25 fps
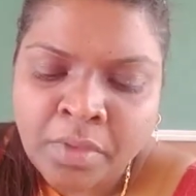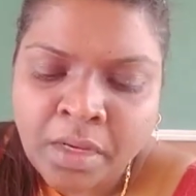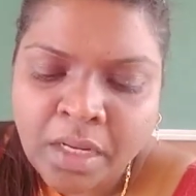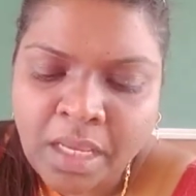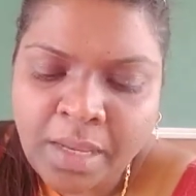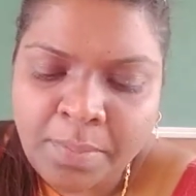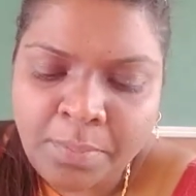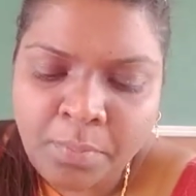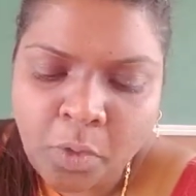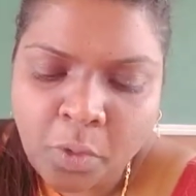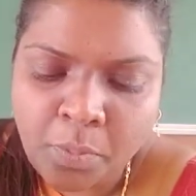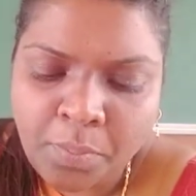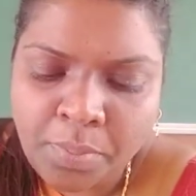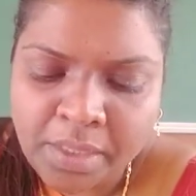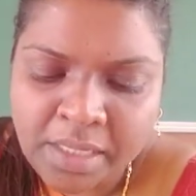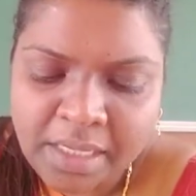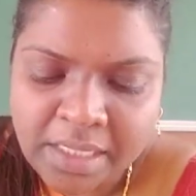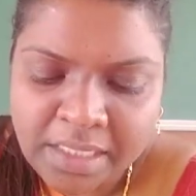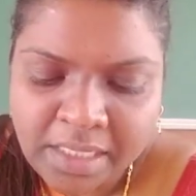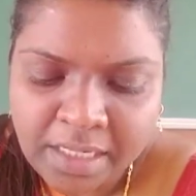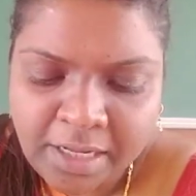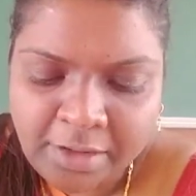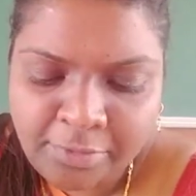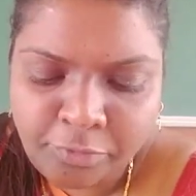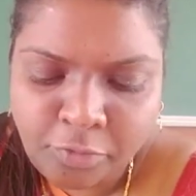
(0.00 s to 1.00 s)

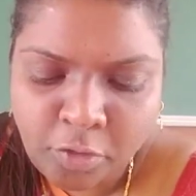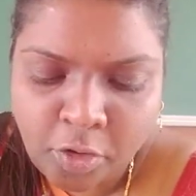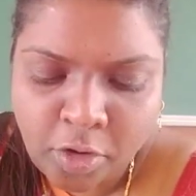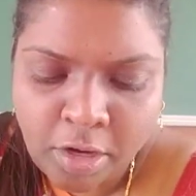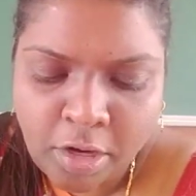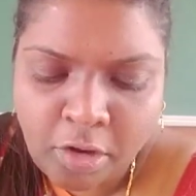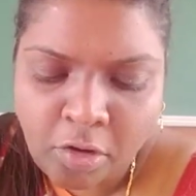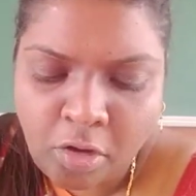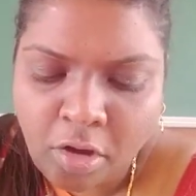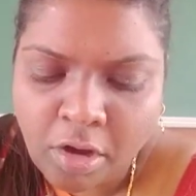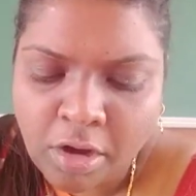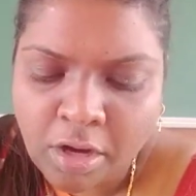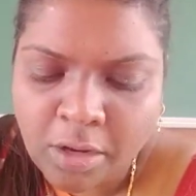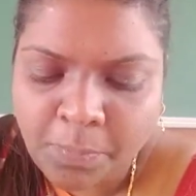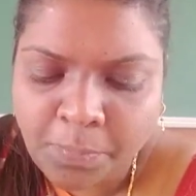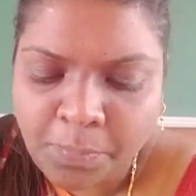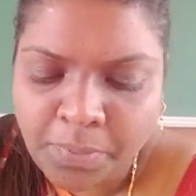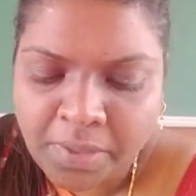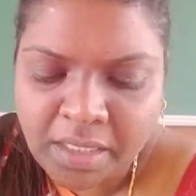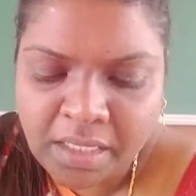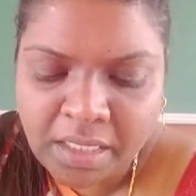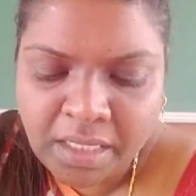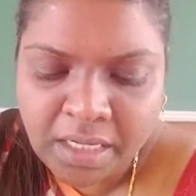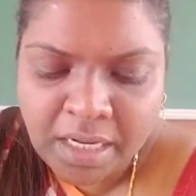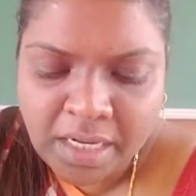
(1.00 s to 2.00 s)
immobility for a longer
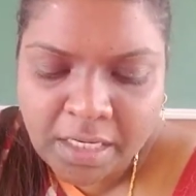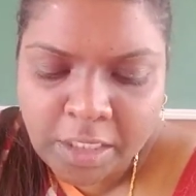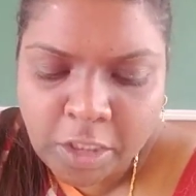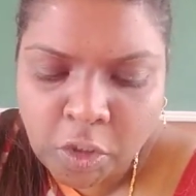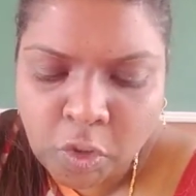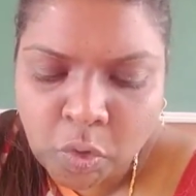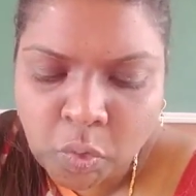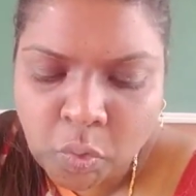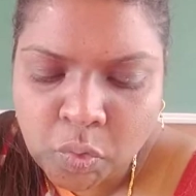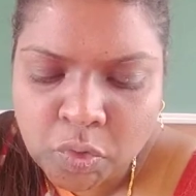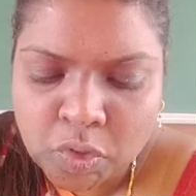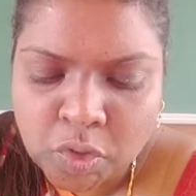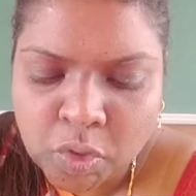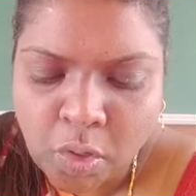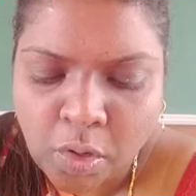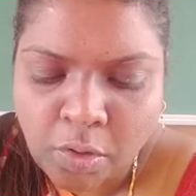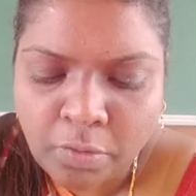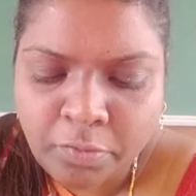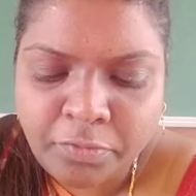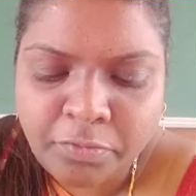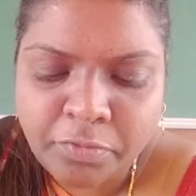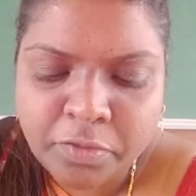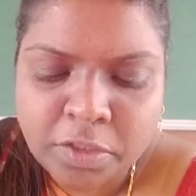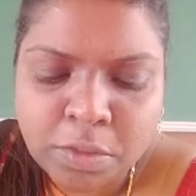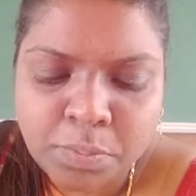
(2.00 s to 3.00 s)
period, use
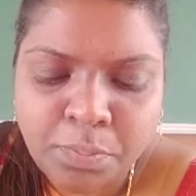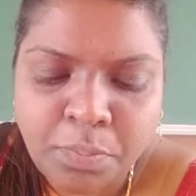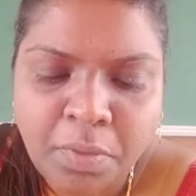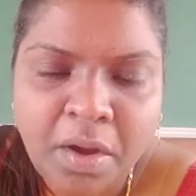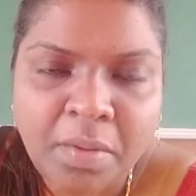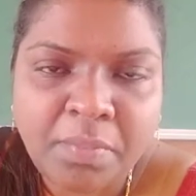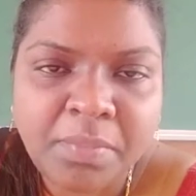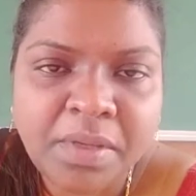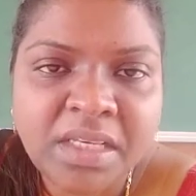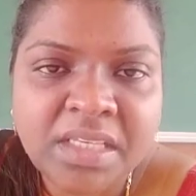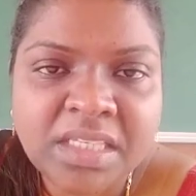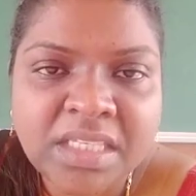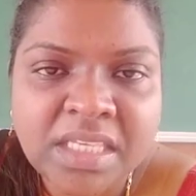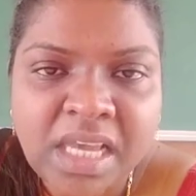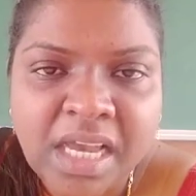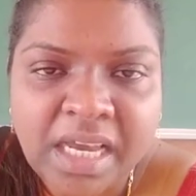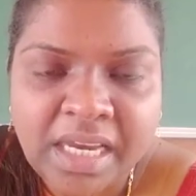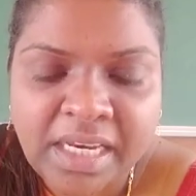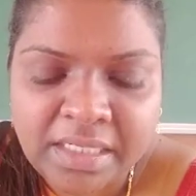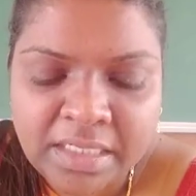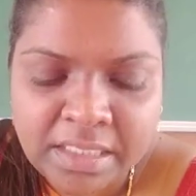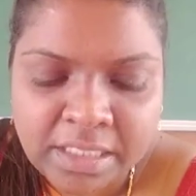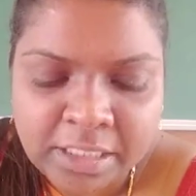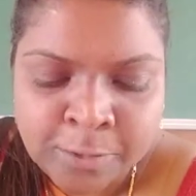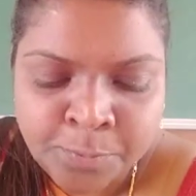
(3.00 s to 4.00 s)
of
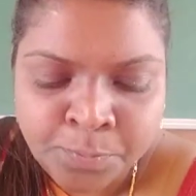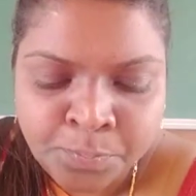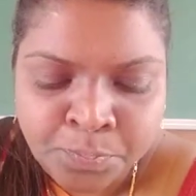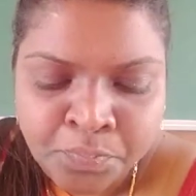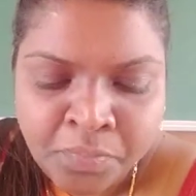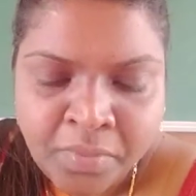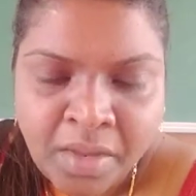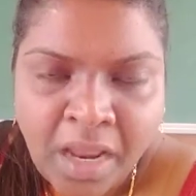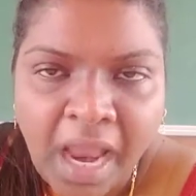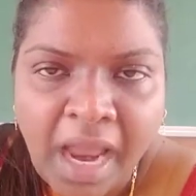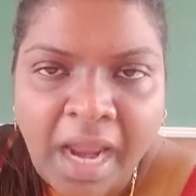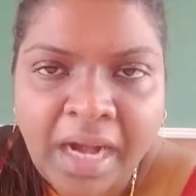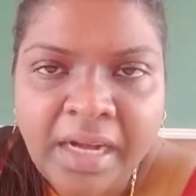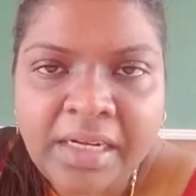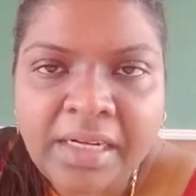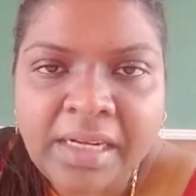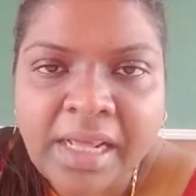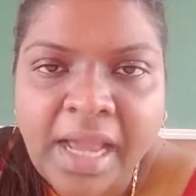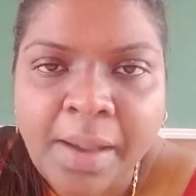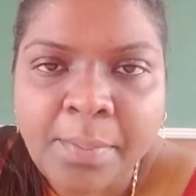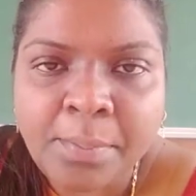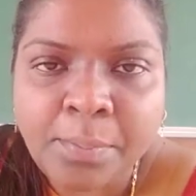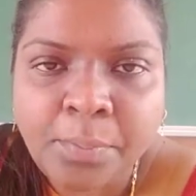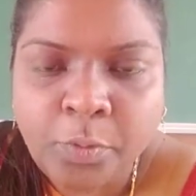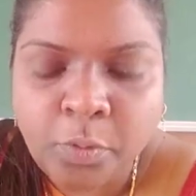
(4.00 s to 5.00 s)
spermicides and
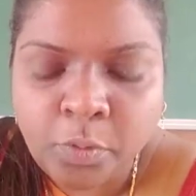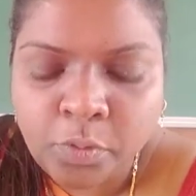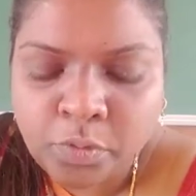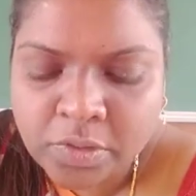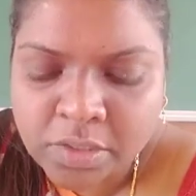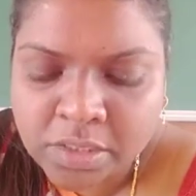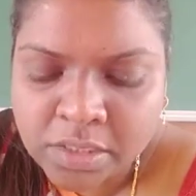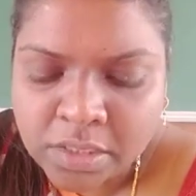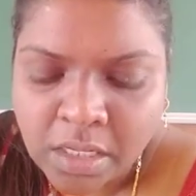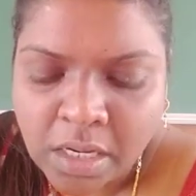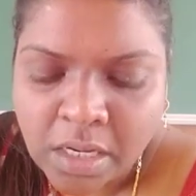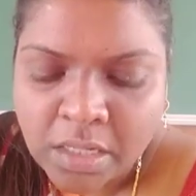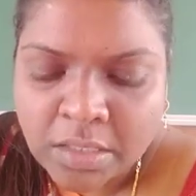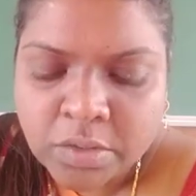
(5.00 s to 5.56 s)
tampons.